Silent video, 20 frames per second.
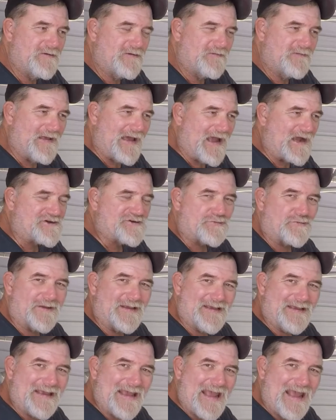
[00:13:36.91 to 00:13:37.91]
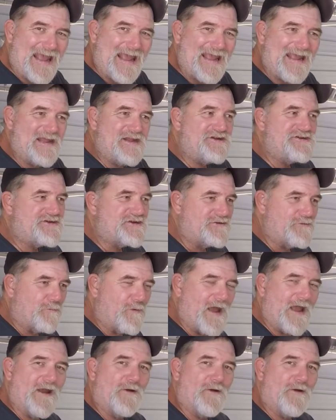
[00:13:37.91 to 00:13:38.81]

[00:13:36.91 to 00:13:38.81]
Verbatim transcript: The actual gauge and the way